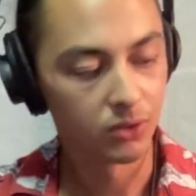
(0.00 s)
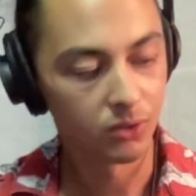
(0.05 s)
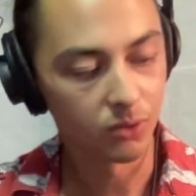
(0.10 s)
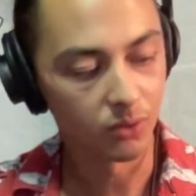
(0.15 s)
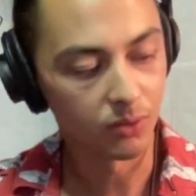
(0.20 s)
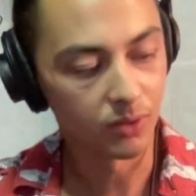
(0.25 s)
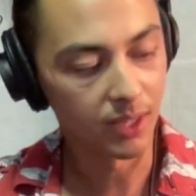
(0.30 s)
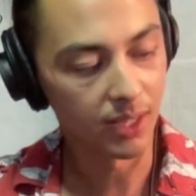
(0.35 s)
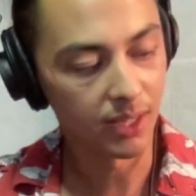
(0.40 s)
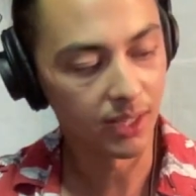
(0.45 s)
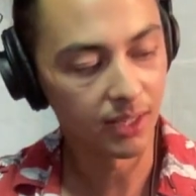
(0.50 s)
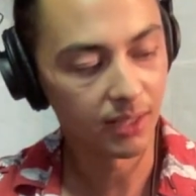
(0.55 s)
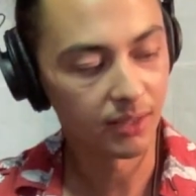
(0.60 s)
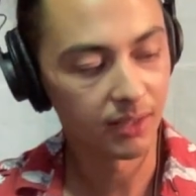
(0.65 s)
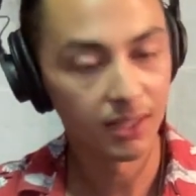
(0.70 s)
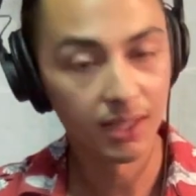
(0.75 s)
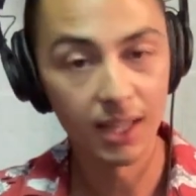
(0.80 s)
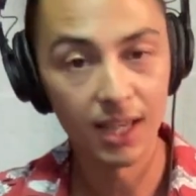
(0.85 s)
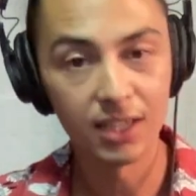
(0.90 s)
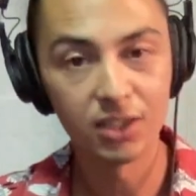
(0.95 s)
So
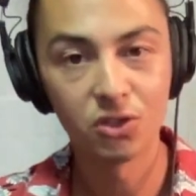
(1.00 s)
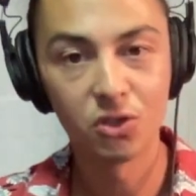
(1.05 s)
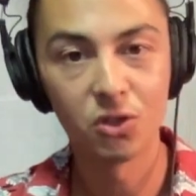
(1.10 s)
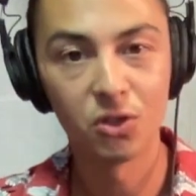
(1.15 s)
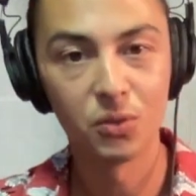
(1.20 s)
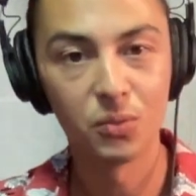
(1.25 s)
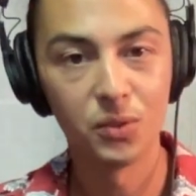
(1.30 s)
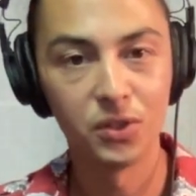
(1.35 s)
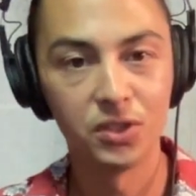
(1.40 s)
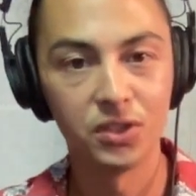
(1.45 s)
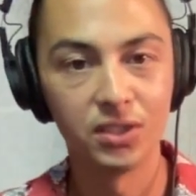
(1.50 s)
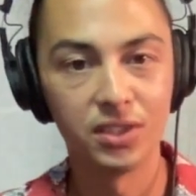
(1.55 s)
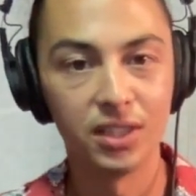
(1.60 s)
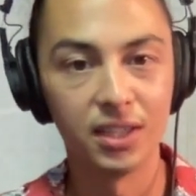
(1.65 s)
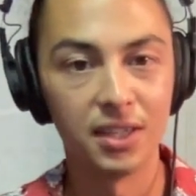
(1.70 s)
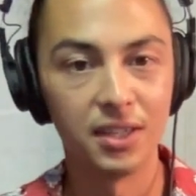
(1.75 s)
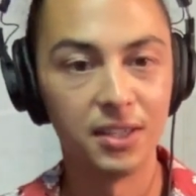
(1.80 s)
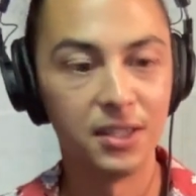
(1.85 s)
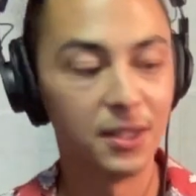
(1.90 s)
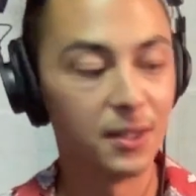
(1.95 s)
taking the last chord we just
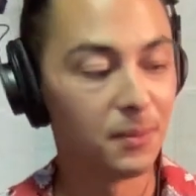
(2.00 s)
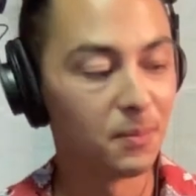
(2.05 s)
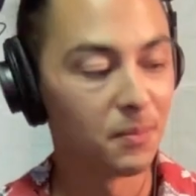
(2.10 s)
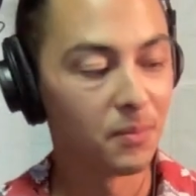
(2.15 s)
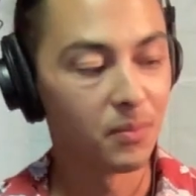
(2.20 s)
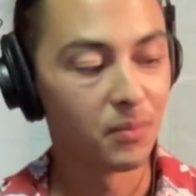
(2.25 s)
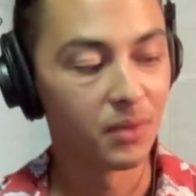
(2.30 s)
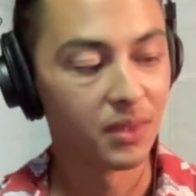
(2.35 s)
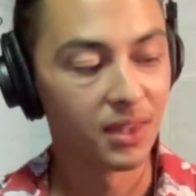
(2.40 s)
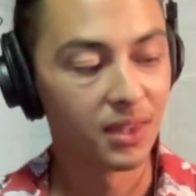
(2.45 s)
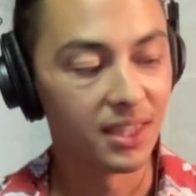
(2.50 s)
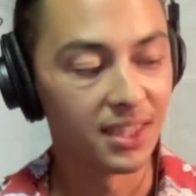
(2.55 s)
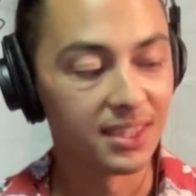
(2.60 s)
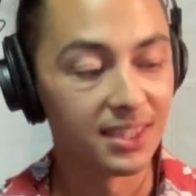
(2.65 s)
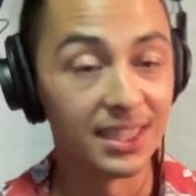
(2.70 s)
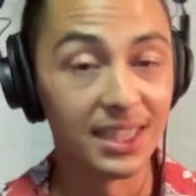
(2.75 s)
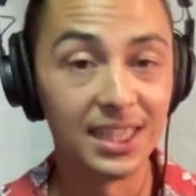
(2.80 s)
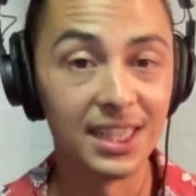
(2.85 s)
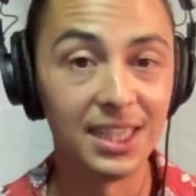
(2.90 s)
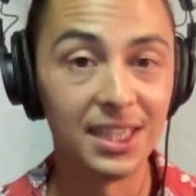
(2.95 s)
learned,
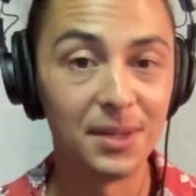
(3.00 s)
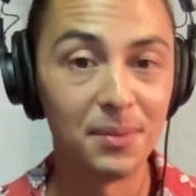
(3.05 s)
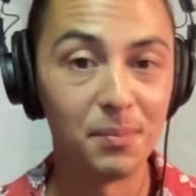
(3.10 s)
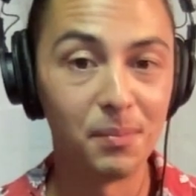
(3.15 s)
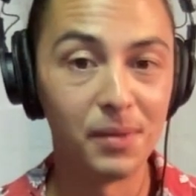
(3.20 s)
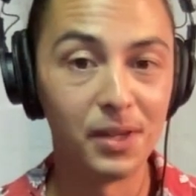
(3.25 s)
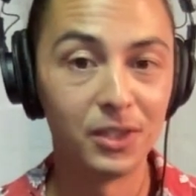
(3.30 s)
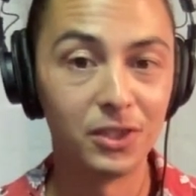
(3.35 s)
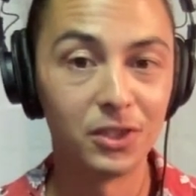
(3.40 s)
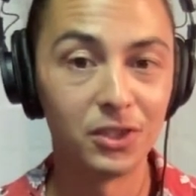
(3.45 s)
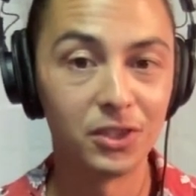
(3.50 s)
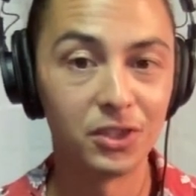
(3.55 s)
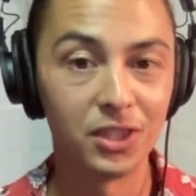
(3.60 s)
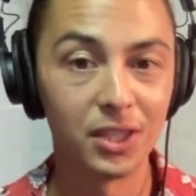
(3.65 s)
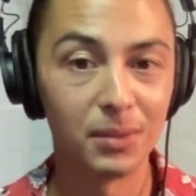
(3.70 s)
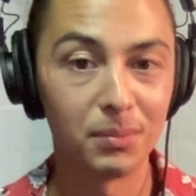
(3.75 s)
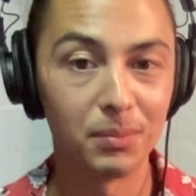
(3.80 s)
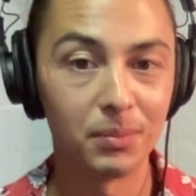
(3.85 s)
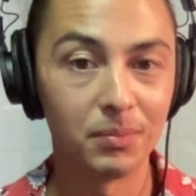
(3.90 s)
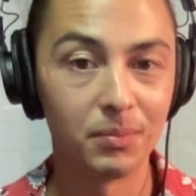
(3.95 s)
this E major
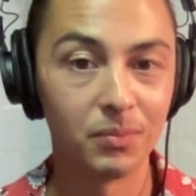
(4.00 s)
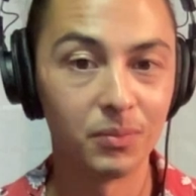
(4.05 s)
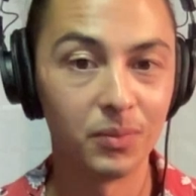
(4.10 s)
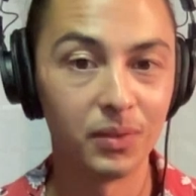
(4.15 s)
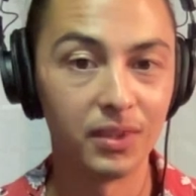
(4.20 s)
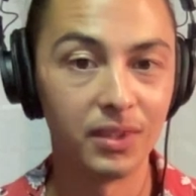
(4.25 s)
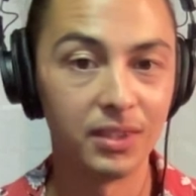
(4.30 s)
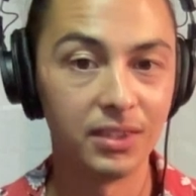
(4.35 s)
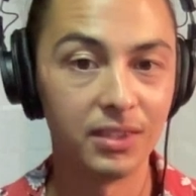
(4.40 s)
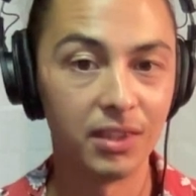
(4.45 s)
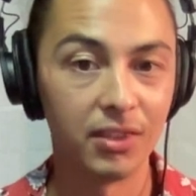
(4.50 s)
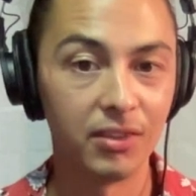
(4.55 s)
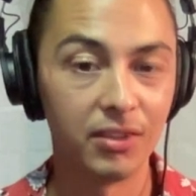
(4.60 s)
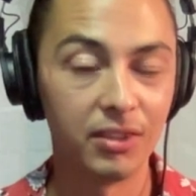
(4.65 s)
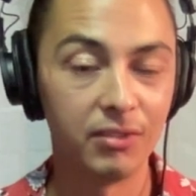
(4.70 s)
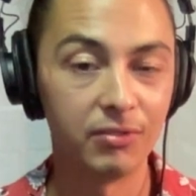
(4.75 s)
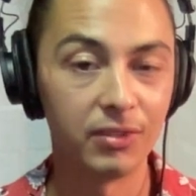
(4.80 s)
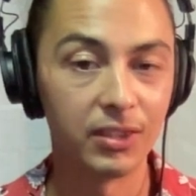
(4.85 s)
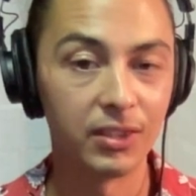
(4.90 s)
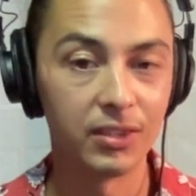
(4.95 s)
shape with these
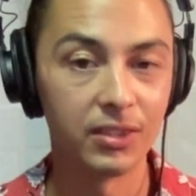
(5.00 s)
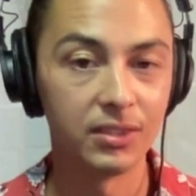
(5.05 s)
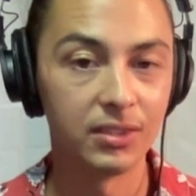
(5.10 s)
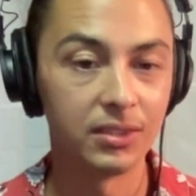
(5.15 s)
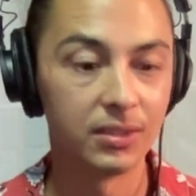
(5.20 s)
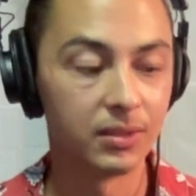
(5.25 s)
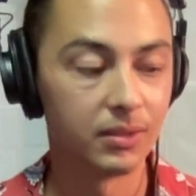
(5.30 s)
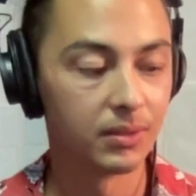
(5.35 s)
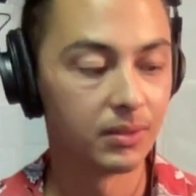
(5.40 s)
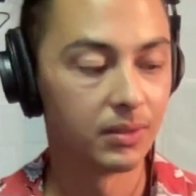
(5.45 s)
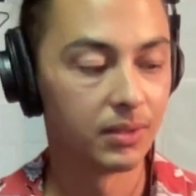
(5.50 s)
3 fingers,